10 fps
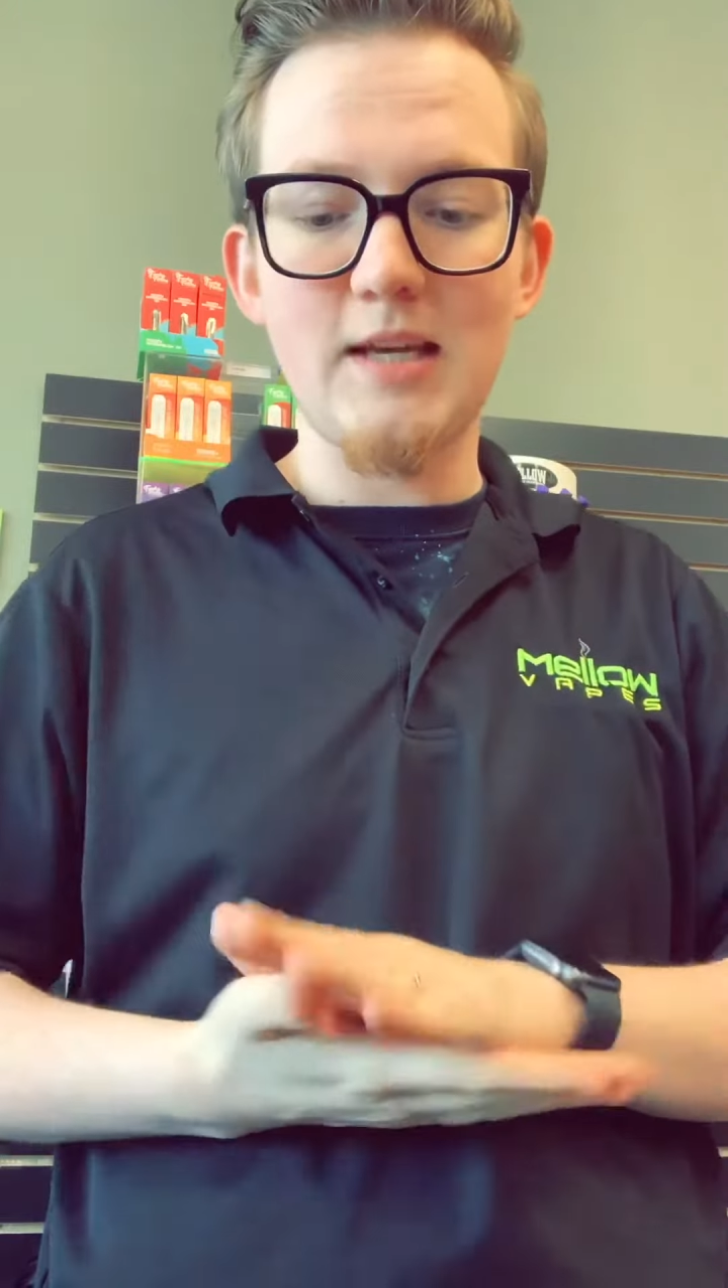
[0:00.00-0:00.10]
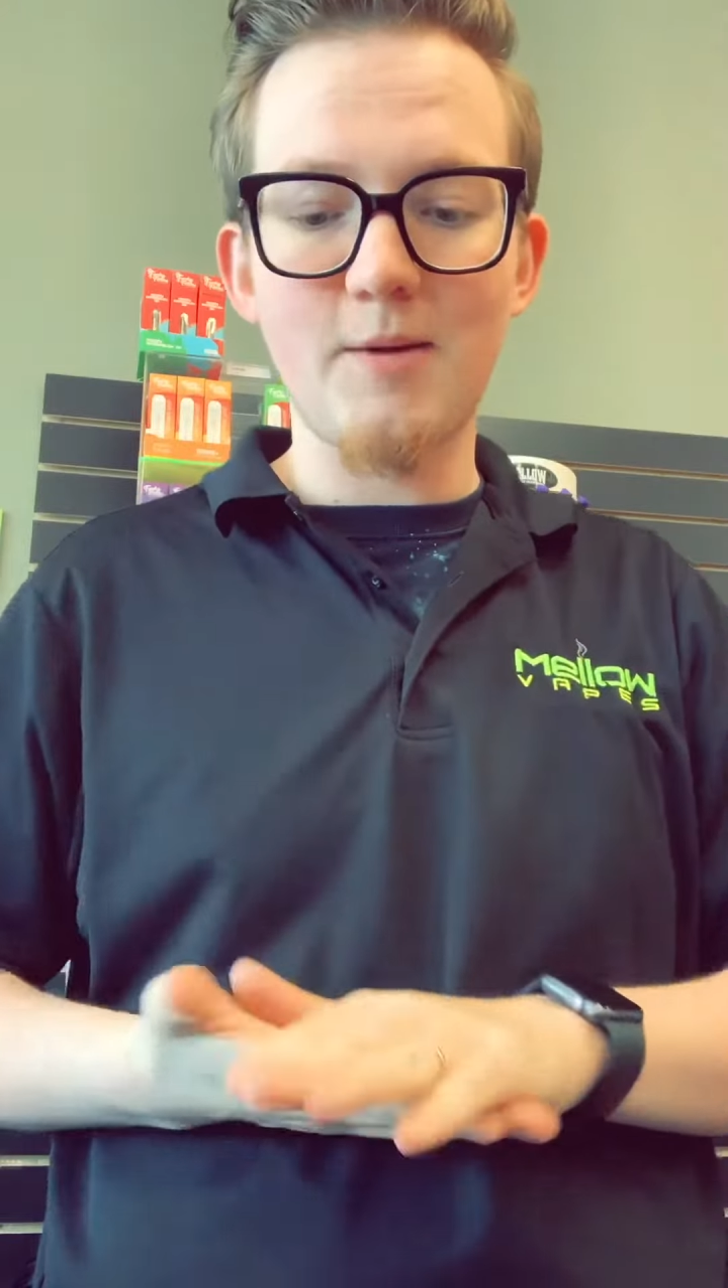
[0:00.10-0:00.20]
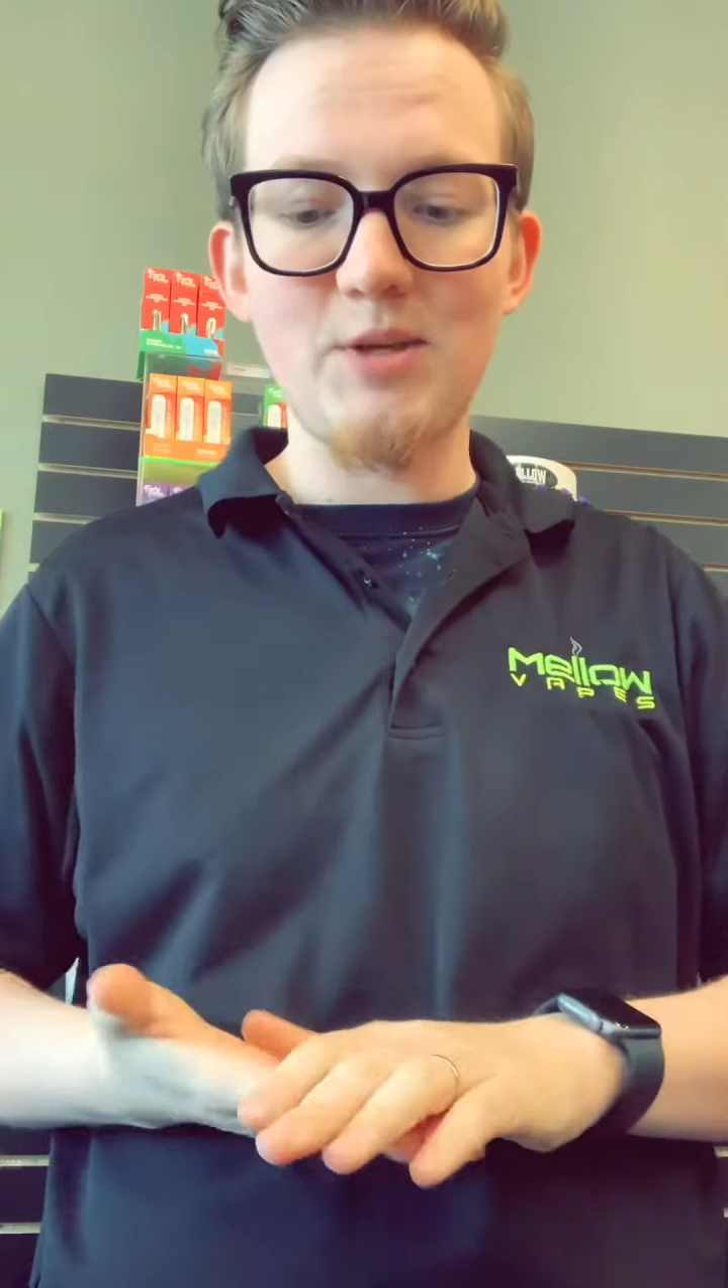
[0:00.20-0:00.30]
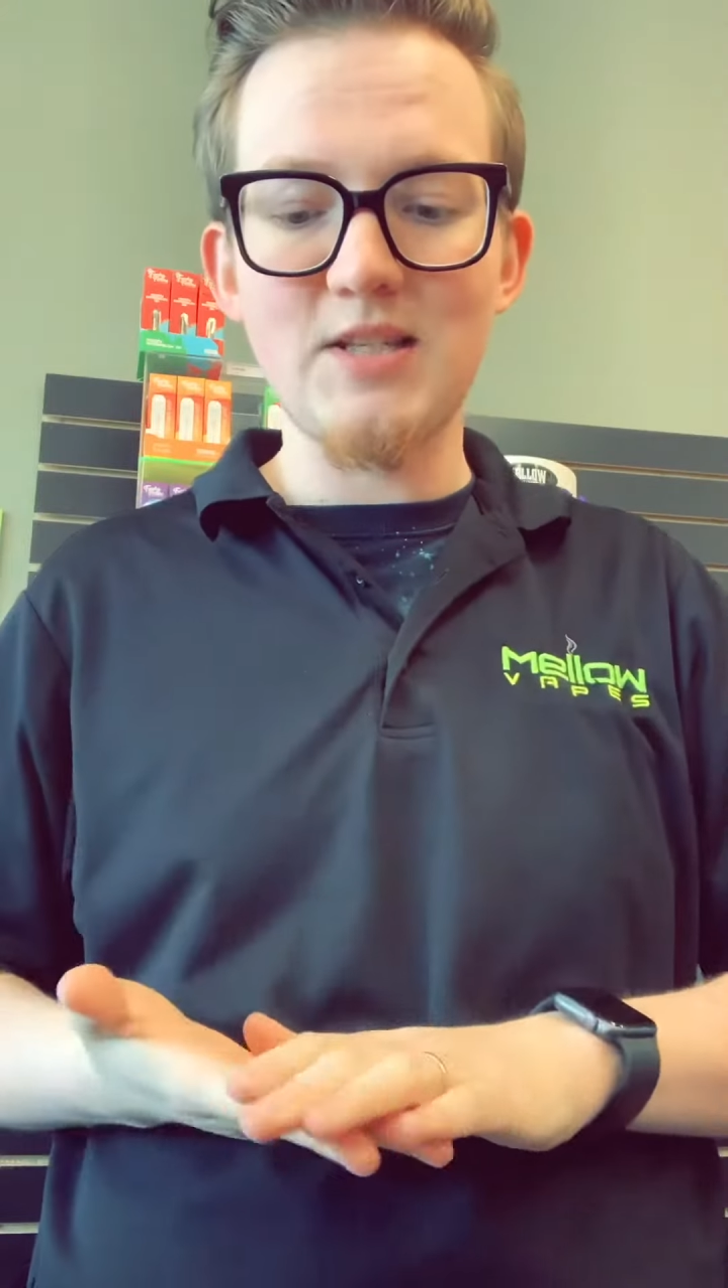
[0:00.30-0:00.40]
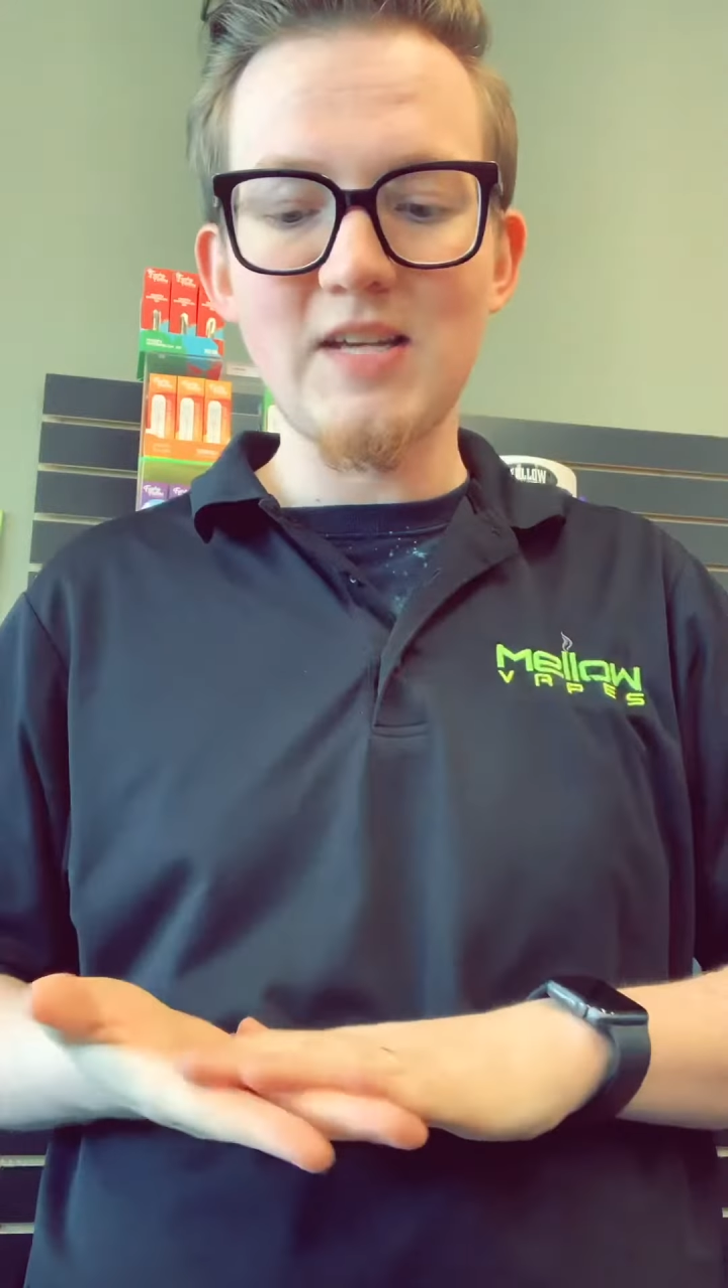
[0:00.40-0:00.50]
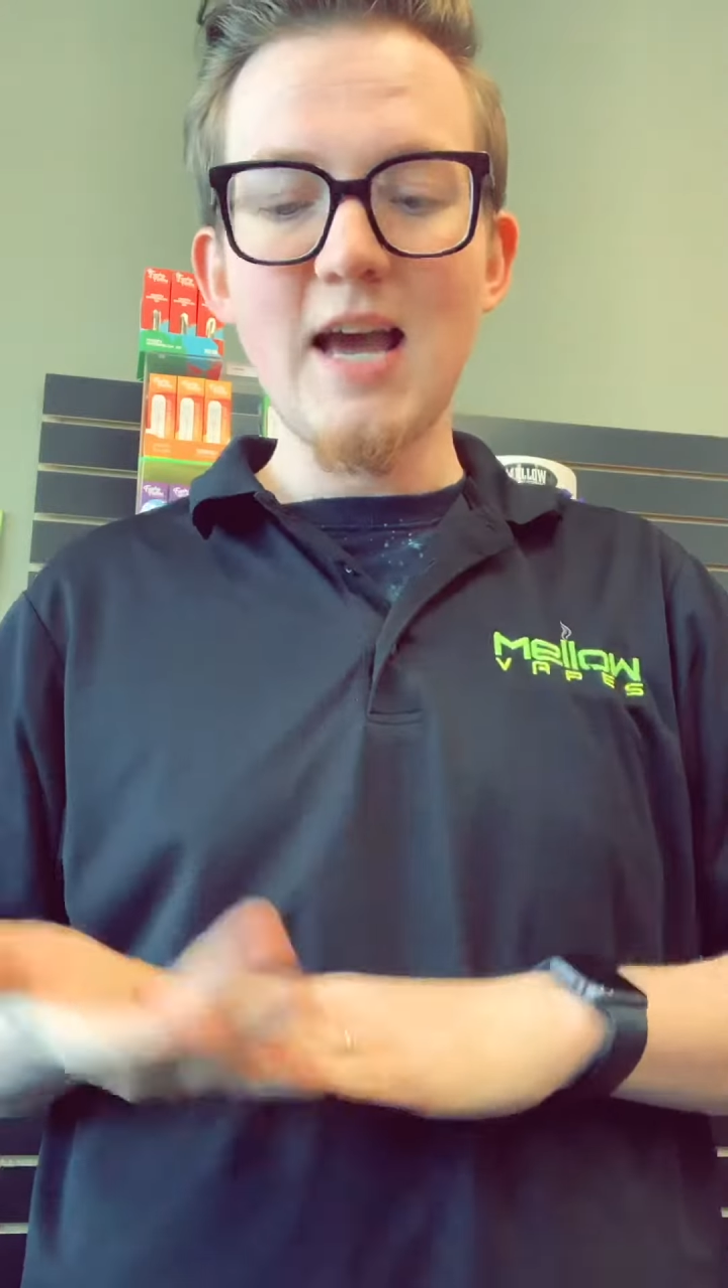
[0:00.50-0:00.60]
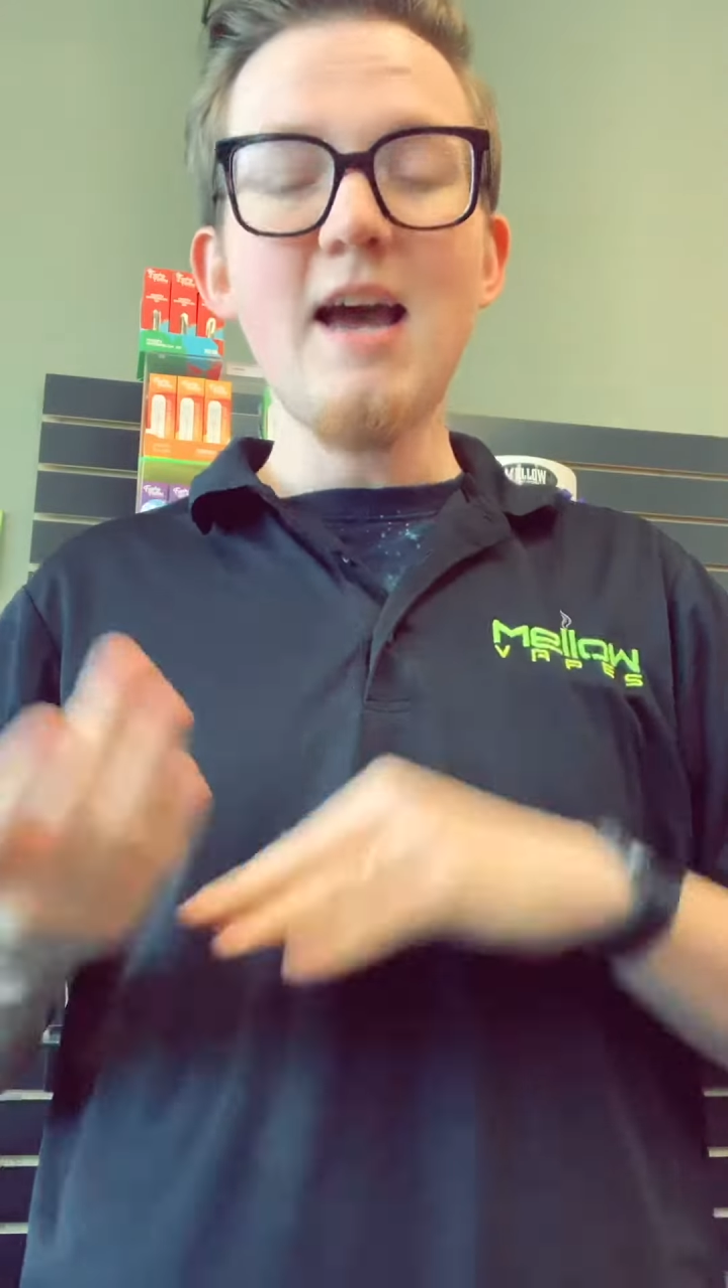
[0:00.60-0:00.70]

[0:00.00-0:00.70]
gummies.